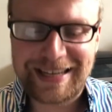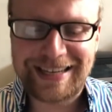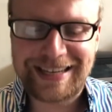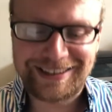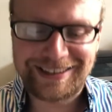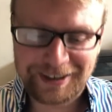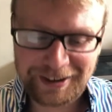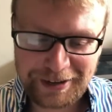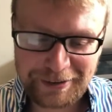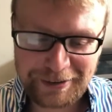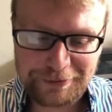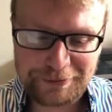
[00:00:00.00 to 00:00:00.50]

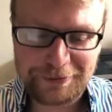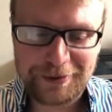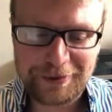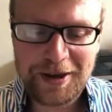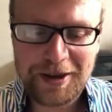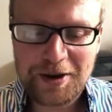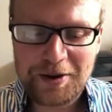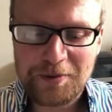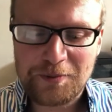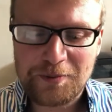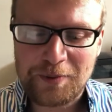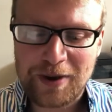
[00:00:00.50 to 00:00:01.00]
life
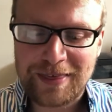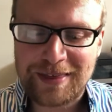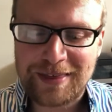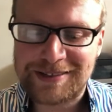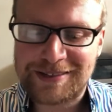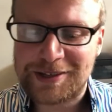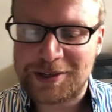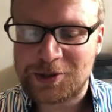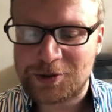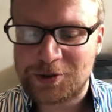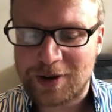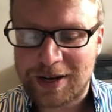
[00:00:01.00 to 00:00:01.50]
with his
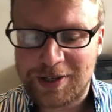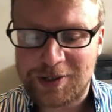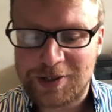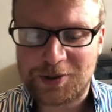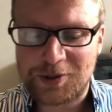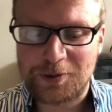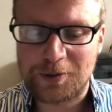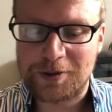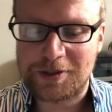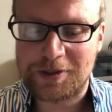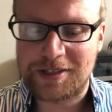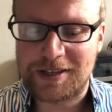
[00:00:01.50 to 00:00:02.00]
estranged
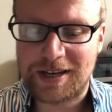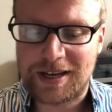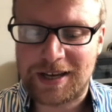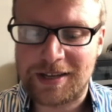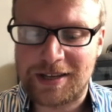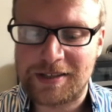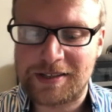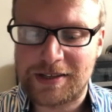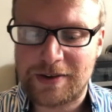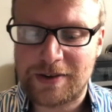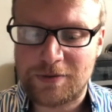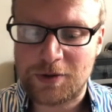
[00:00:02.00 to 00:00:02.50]
daughter and
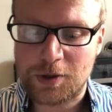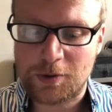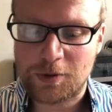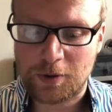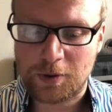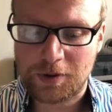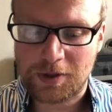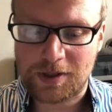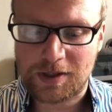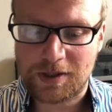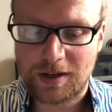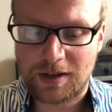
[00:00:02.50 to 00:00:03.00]
his
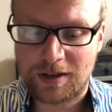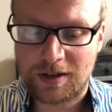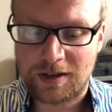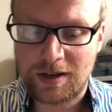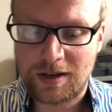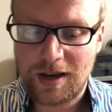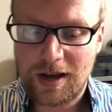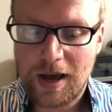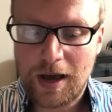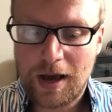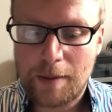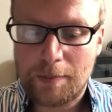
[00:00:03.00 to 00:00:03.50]
7-year-old son.
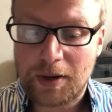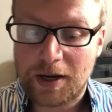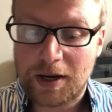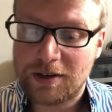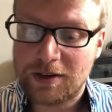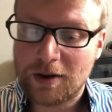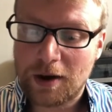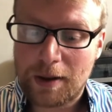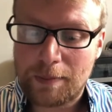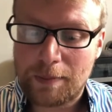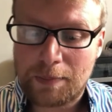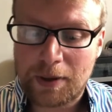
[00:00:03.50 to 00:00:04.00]
But at
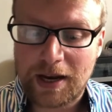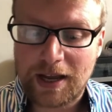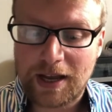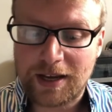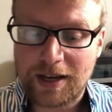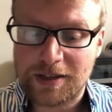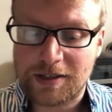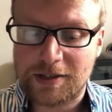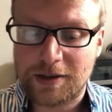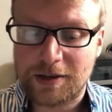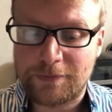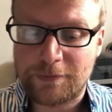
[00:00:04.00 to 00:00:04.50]
night,
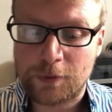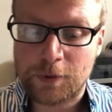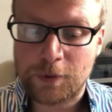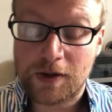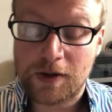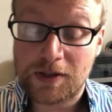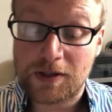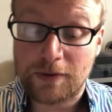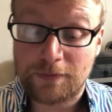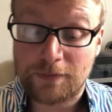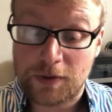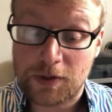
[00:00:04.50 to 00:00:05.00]
Panenka
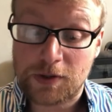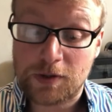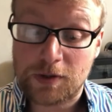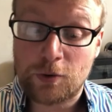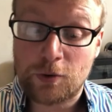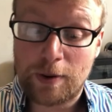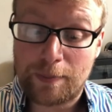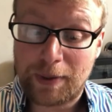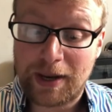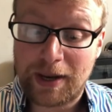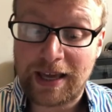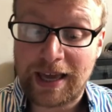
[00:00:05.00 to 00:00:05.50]
suffers
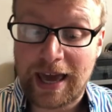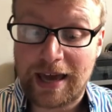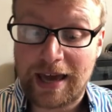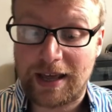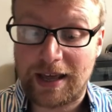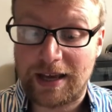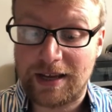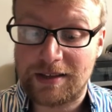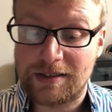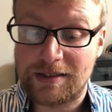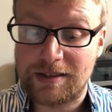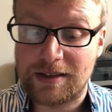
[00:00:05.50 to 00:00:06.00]
crippling
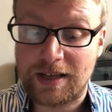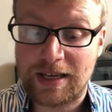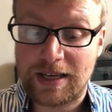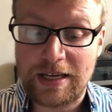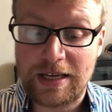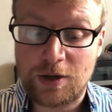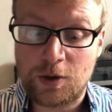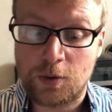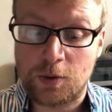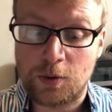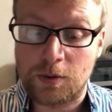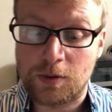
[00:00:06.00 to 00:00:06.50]
headaches that
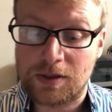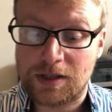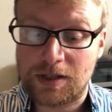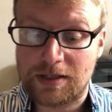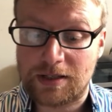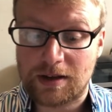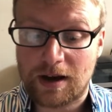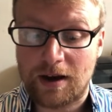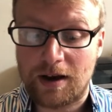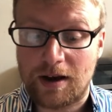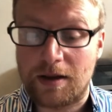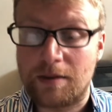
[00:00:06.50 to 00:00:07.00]
he calls
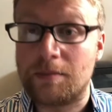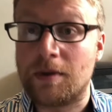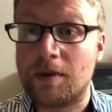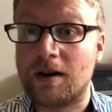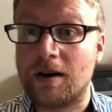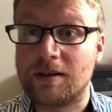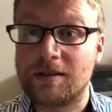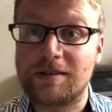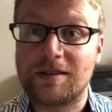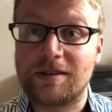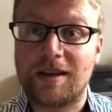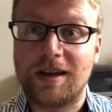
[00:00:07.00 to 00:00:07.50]
his iron
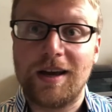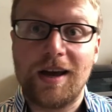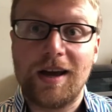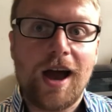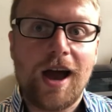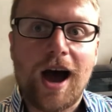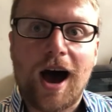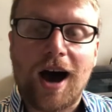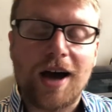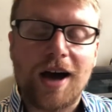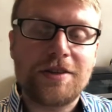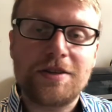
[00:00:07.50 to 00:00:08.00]
mask.
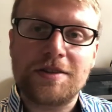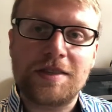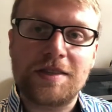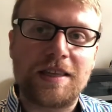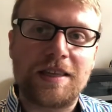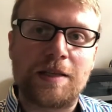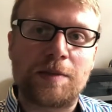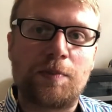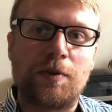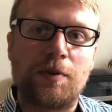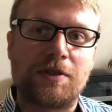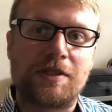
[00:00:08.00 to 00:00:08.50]
I just think
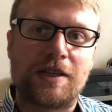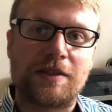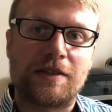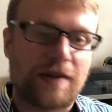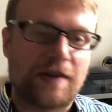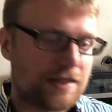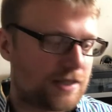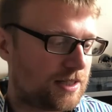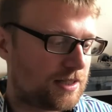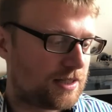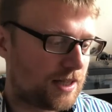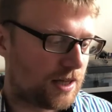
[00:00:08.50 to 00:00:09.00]
this book sounds
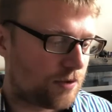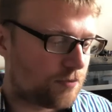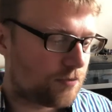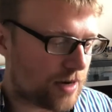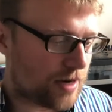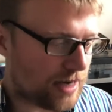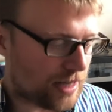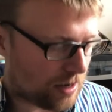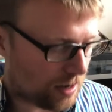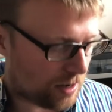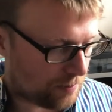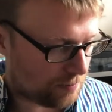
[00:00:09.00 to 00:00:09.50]
fascinating and
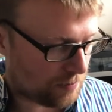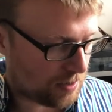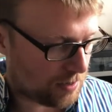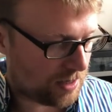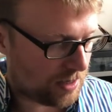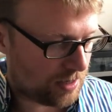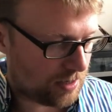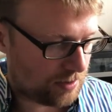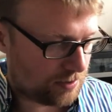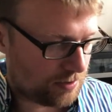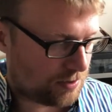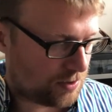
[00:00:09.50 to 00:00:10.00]
really up
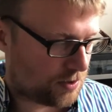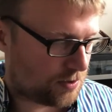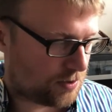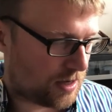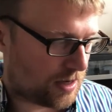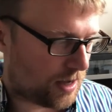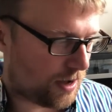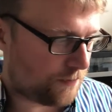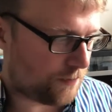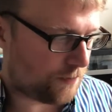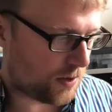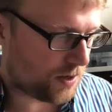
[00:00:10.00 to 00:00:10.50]
my
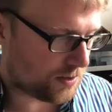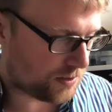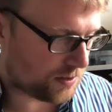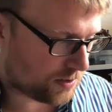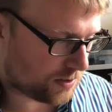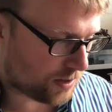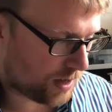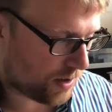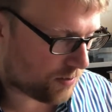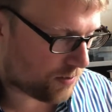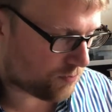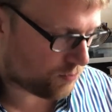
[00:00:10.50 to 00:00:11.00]
street. I've heard
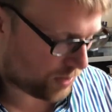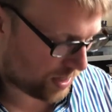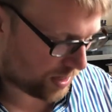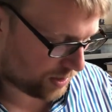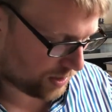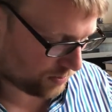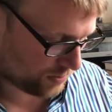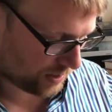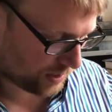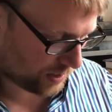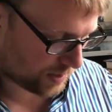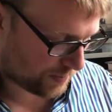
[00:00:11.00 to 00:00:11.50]
really
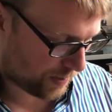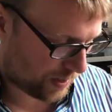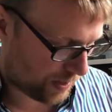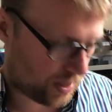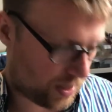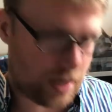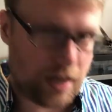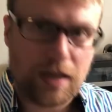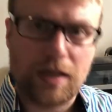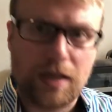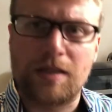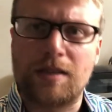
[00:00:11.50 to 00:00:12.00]
good things about
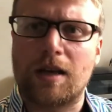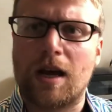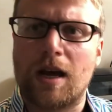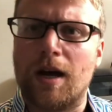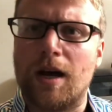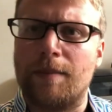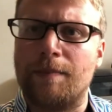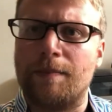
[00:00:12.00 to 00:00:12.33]
his